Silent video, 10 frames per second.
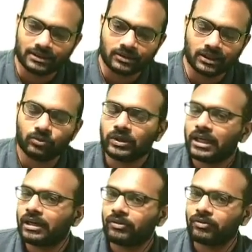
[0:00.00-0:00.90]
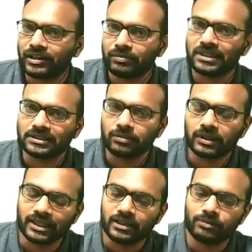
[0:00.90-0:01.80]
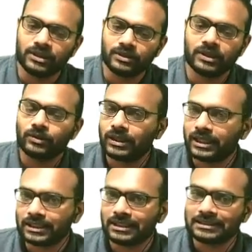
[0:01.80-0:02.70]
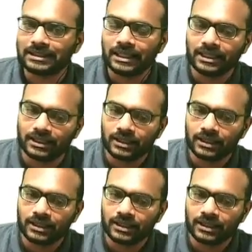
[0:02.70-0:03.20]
Right? We'll have a 5 minutes break in between. You will get this link.